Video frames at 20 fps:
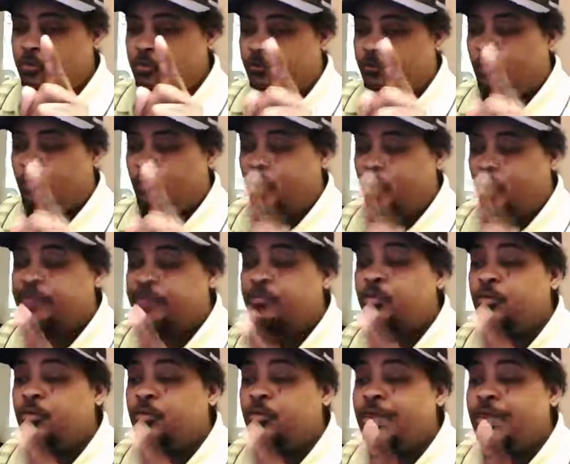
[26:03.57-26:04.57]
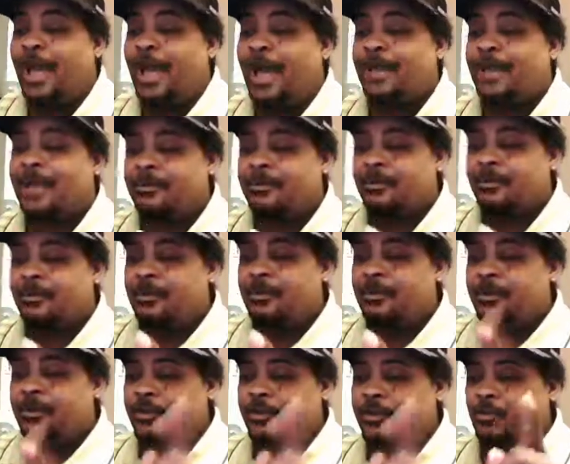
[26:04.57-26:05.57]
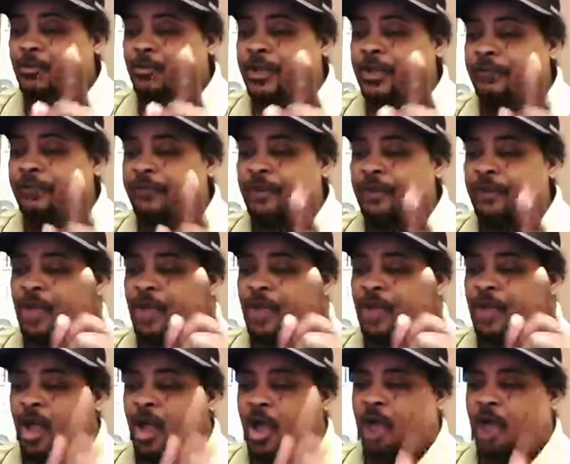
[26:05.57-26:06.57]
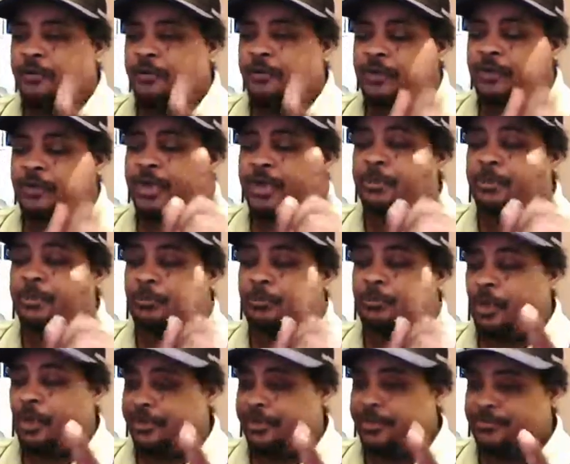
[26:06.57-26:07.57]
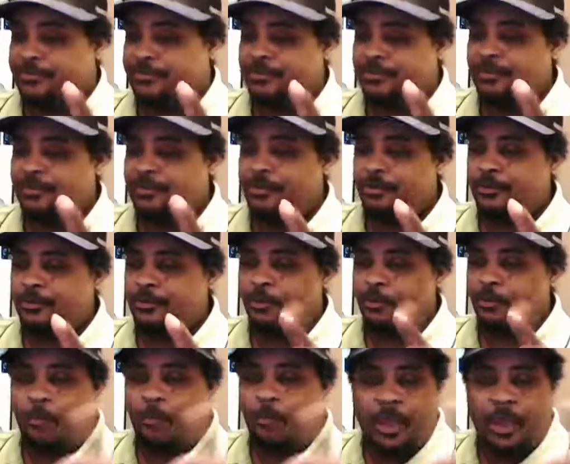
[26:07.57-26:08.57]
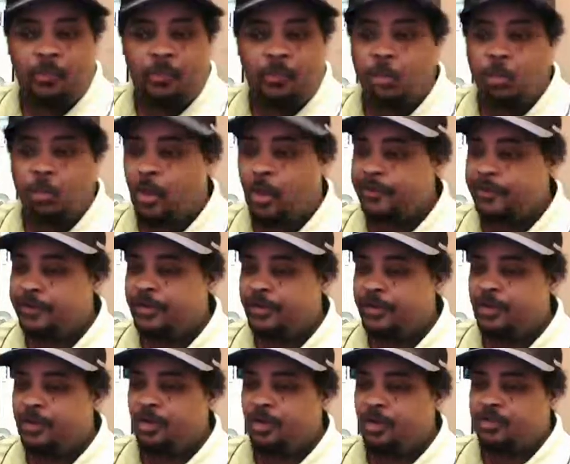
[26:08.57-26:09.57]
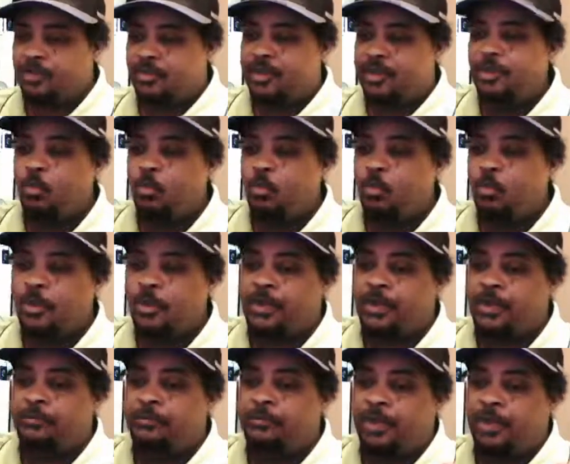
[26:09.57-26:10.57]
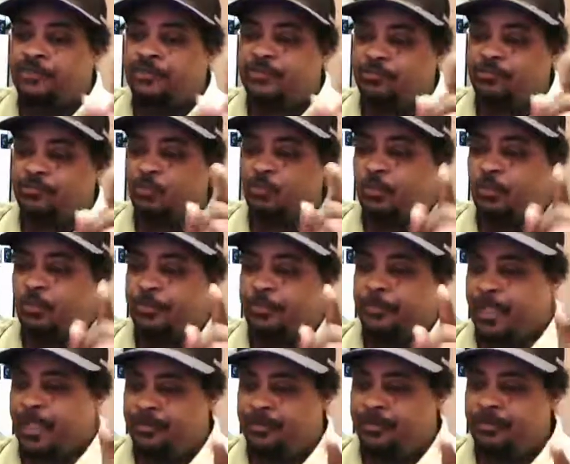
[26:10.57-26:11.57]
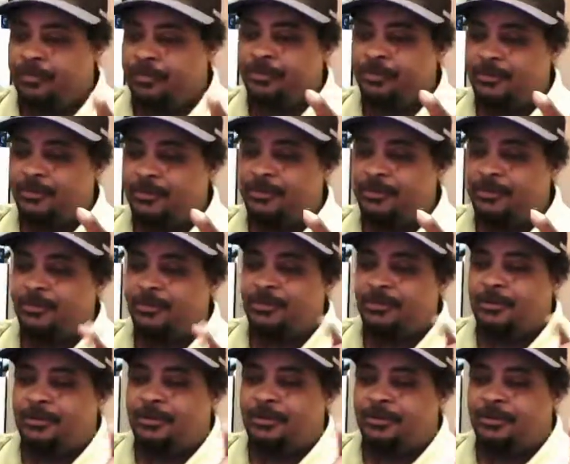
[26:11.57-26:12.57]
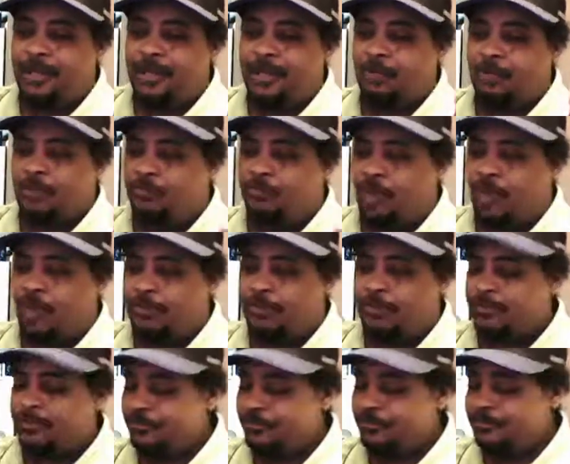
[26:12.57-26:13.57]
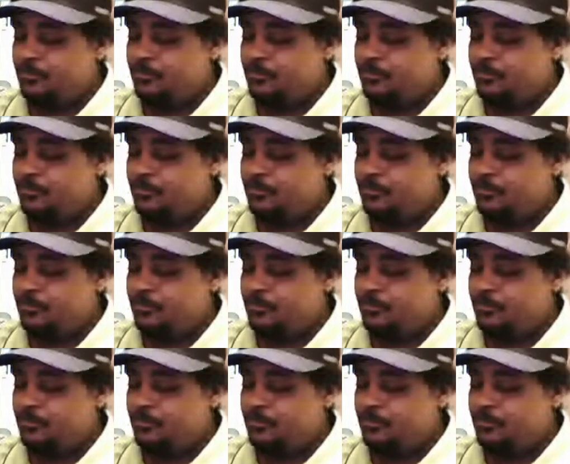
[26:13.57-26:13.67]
what you got. You give him the honor and the praise, no matter what, because he the one that blessed you with that. Now, drivers,